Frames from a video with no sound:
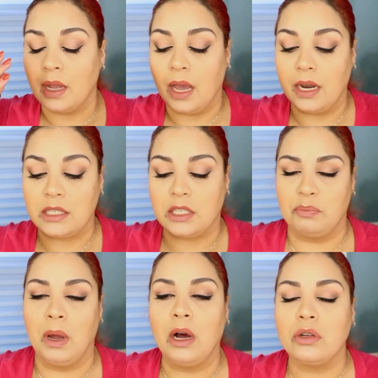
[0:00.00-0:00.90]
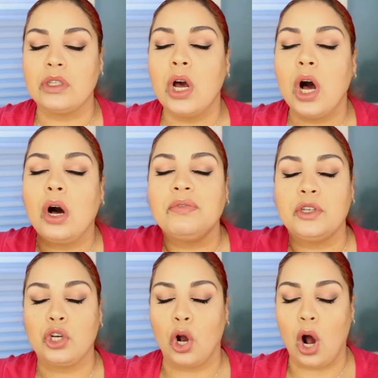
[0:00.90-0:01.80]
and it smells of
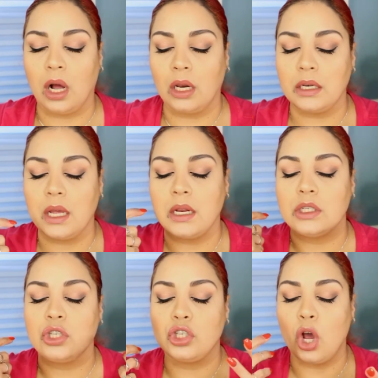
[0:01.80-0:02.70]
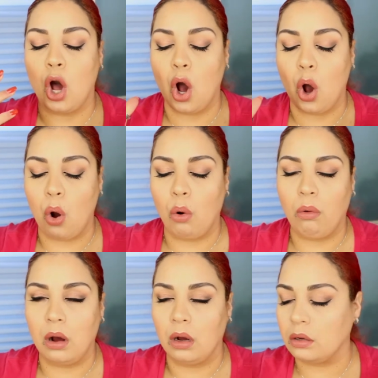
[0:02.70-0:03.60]
chocolate, and it's so
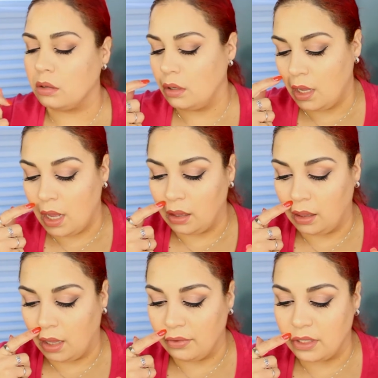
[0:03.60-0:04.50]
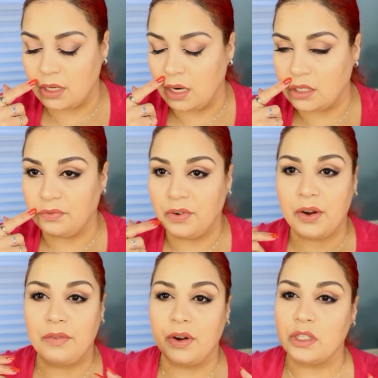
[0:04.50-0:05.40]
love it, and it's
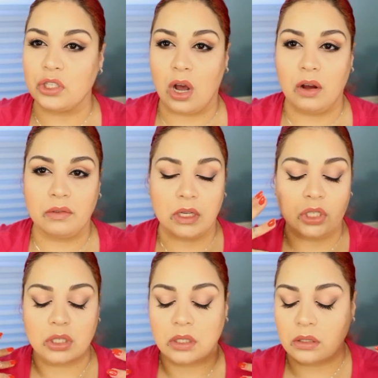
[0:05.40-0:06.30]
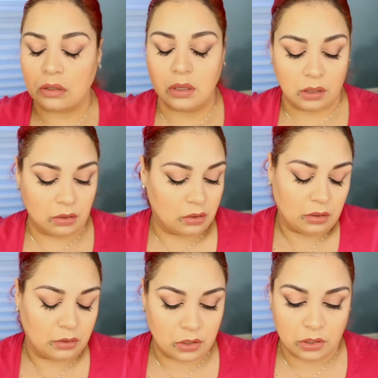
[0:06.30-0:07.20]
very, very soft. It just
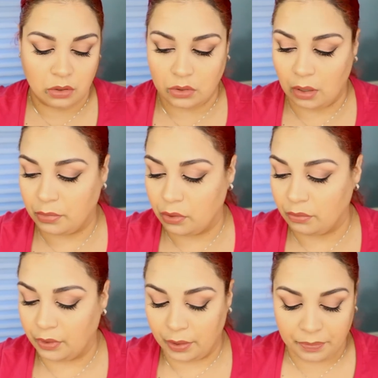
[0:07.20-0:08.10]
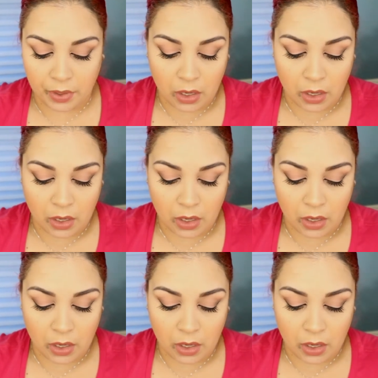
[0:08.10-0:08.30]
goes on beautifully.